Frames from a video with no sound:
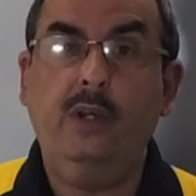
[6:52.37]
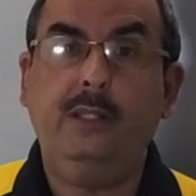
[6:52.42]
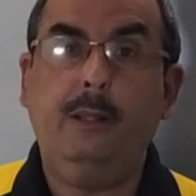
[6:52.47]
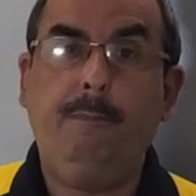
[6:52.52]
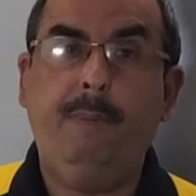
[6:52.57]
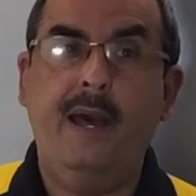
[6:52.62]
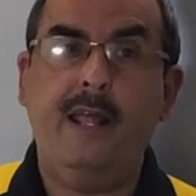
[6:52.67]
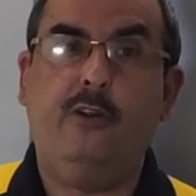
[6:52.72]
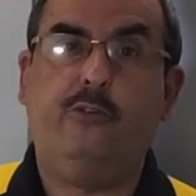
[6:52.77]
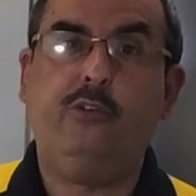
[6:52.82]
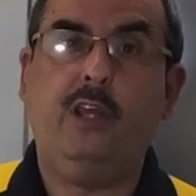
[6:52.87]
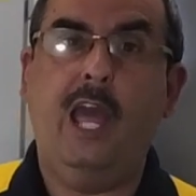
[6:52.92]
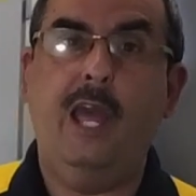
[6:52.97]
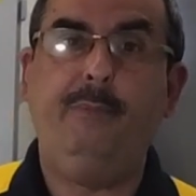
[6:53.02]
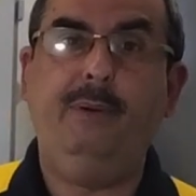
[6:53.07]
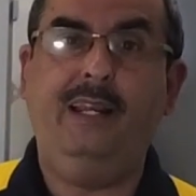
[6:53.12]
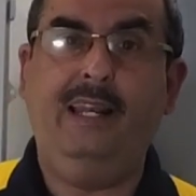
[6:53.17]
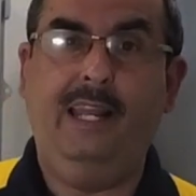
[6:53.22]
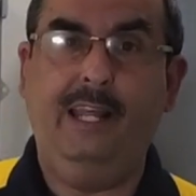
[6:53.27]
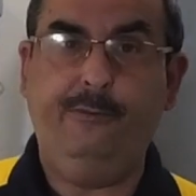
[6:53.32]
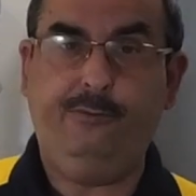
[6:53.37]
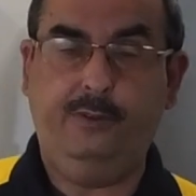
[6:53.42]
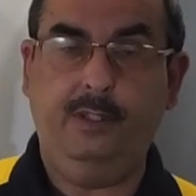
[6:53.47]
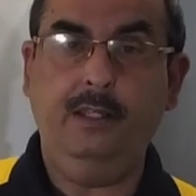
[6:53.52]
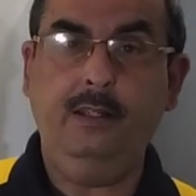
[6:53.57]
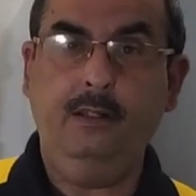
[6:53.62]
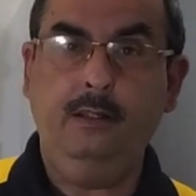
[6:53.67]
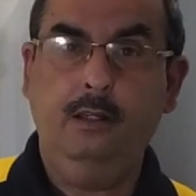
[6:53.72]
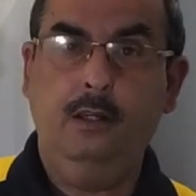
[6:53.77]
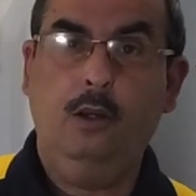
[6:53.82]
the panels the heavy
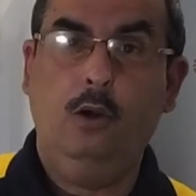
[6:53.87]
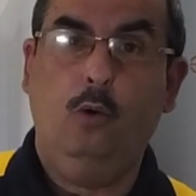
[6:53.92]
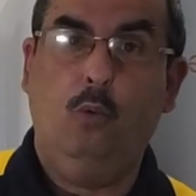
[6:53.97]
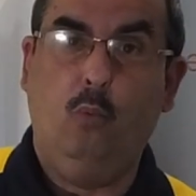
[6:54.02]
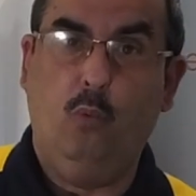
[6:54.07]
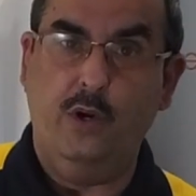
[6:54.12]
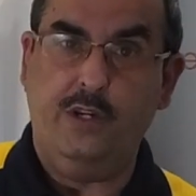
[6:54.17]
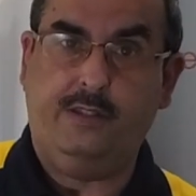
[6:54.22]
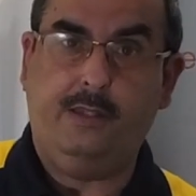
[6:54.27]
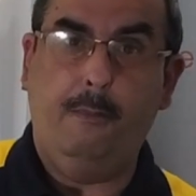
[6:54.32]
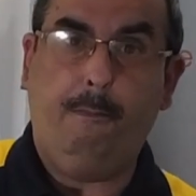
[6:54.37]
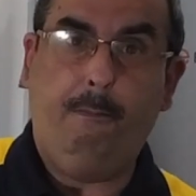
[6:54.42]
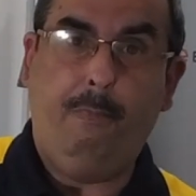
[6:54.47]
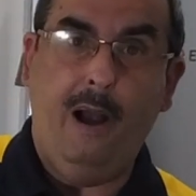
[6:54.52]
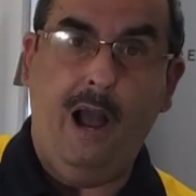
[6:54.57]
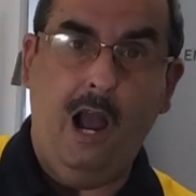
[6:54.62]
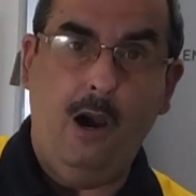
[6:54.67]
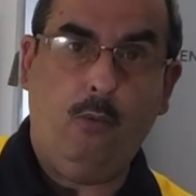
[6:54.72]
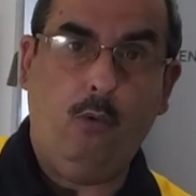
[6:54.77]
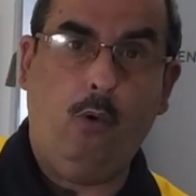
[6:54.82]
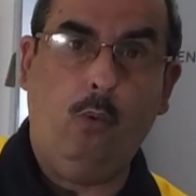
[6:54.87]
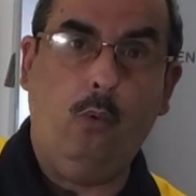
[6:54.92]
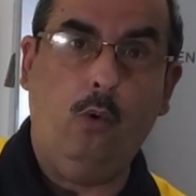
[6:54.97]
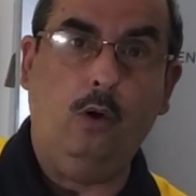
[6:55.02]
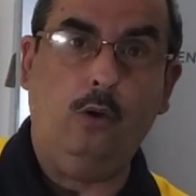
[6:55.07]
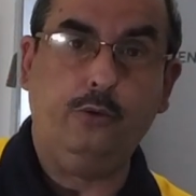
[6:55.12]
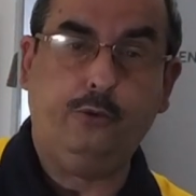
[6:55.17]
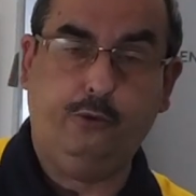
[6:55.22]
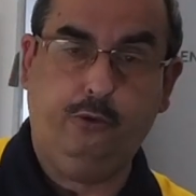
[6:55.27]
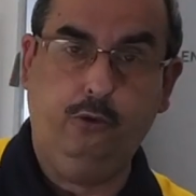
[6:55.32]
lifting, which the
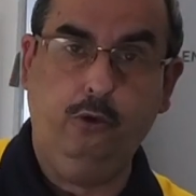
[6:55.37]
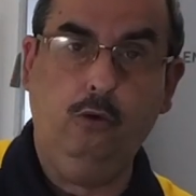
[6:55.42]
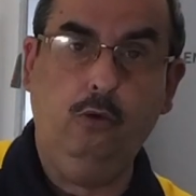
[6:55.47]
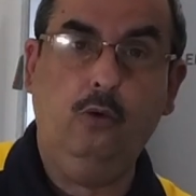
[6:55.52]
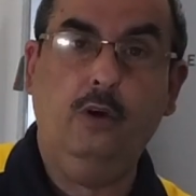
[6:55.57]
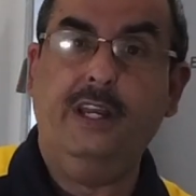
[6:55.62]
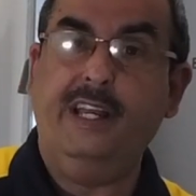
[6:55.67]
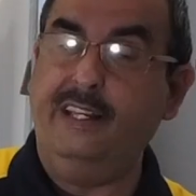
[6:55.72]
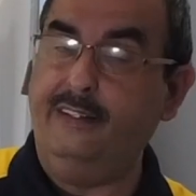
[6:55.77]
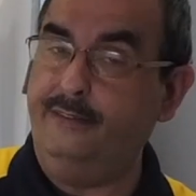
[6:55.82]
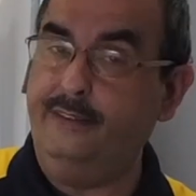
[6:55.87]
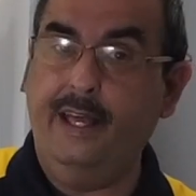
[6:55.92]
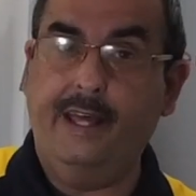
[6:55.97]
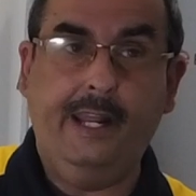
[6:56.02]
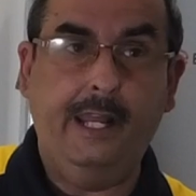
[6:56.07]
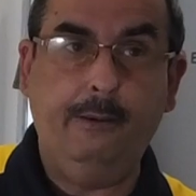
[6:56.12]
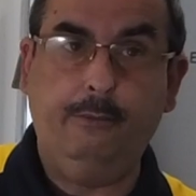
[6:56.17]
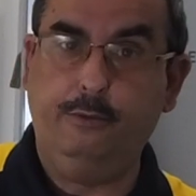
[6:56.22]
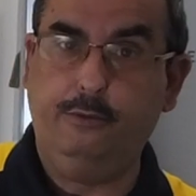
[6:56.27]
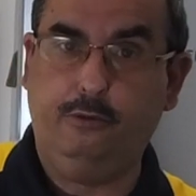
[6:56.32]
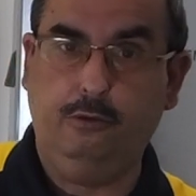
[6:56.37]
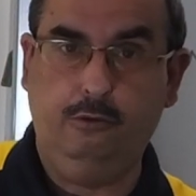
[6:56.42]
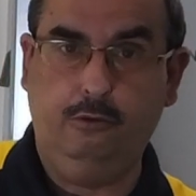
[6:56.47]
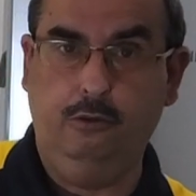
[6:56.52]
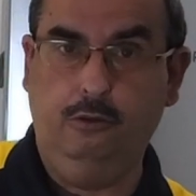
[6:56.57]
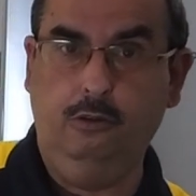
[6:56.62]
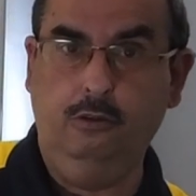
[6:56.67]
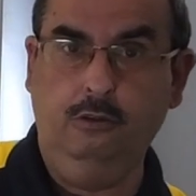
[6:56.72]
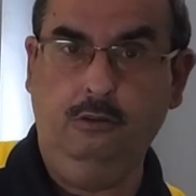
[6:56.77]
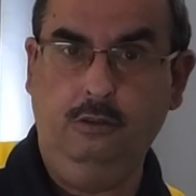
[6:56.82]
PowerWall 2 is not able to
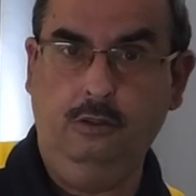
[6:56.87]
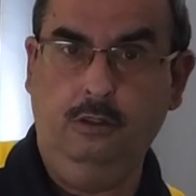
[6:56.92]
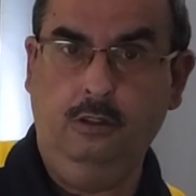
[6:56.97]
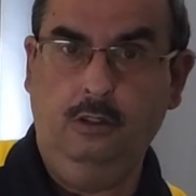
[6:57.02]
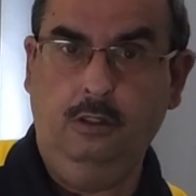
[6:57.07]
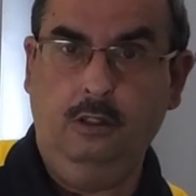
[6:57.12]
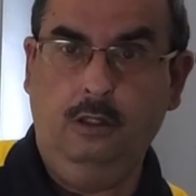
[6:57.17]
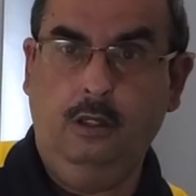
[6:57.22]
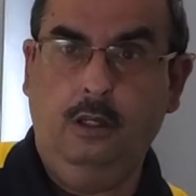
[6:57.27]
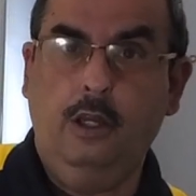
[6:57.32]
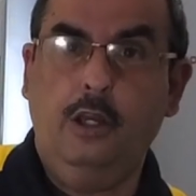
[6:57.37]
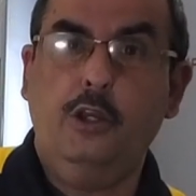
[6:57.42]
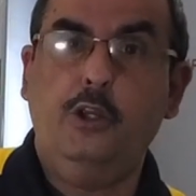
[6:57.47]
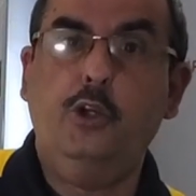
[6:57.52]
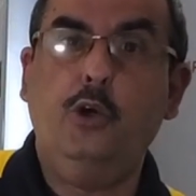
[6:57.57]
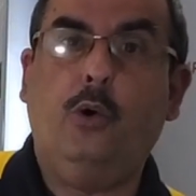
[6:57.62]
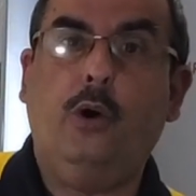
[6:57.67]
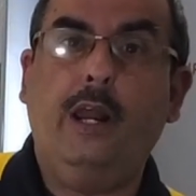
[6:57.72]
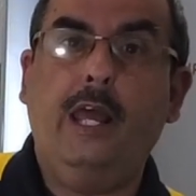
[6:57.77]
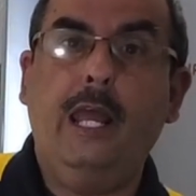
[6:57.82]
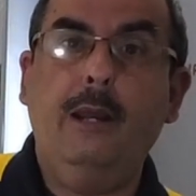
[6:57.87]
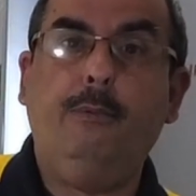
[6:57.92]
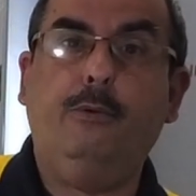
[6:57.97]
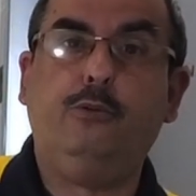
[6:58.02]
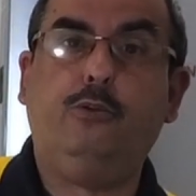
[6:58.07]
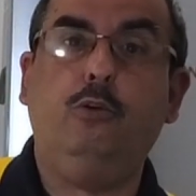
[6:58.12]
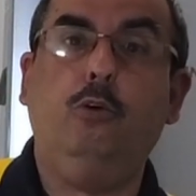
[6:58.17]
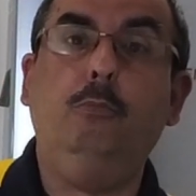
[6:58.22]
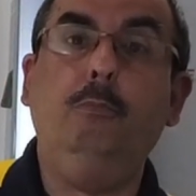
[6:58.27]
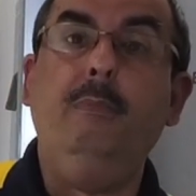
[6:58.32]
do, you're able
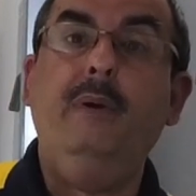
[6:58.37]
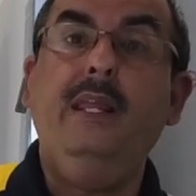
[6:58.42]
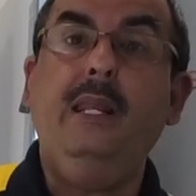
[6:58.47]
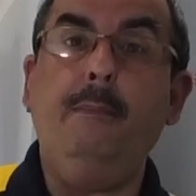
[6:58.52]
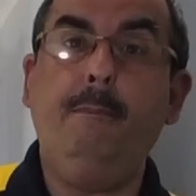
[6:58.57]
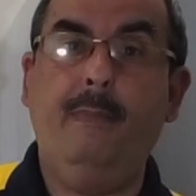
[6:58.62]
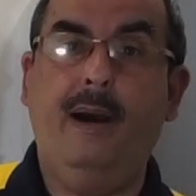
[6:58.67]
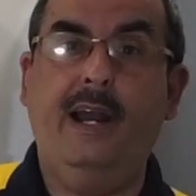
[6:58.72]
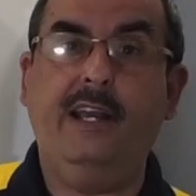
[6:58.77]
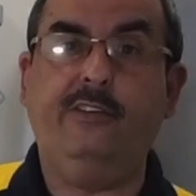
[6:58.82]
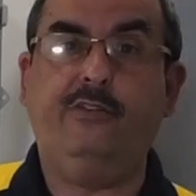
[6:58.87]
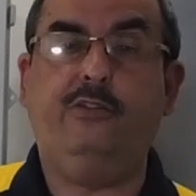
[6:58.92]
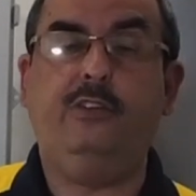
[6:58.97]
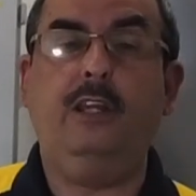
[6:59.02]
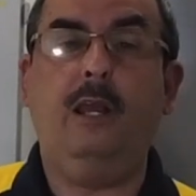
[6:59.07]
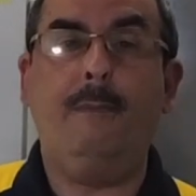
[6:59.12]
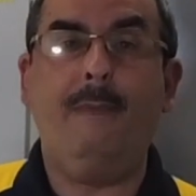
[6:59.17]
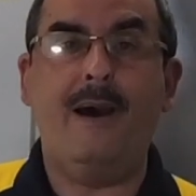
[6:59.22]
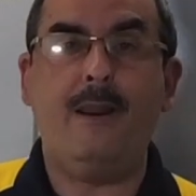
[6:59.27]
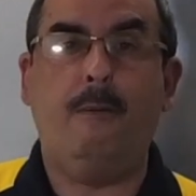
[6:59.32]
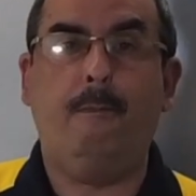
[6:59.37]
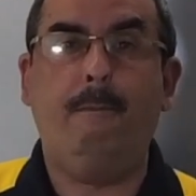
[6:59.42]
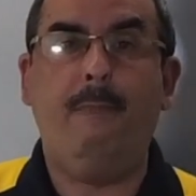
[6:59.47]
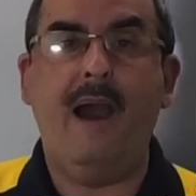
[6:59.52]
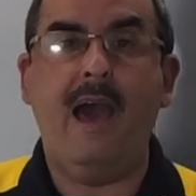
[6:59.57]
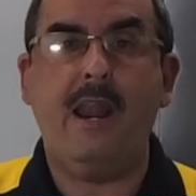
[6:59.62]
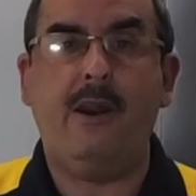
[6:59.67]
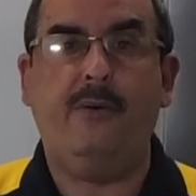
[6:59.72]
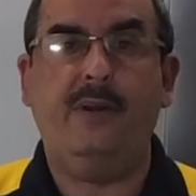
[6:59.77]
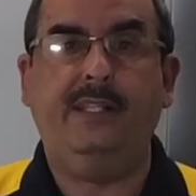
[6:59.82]
to minimize the amount of
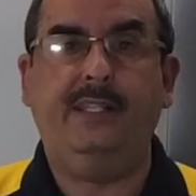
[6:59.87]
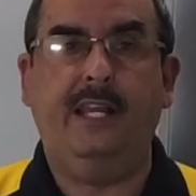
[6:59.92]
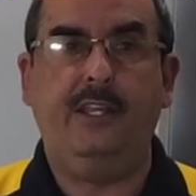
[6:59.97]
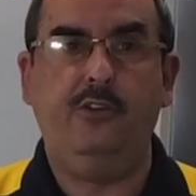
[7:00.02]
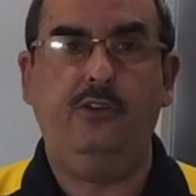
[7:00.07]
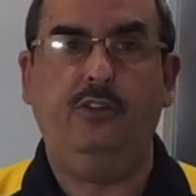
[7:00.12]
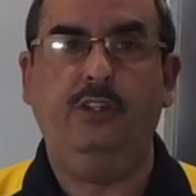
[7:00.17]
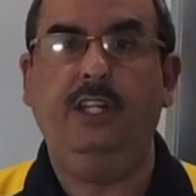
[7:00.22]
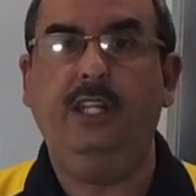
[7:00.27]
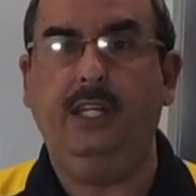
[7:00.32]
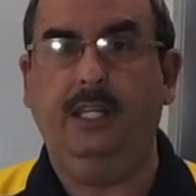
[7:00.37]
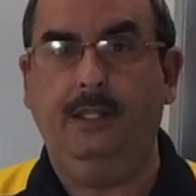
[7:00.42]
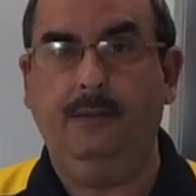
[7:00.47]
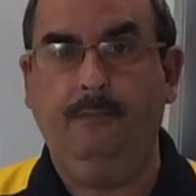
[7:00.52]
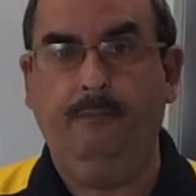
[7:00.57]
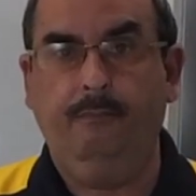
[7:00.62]
battery that you need.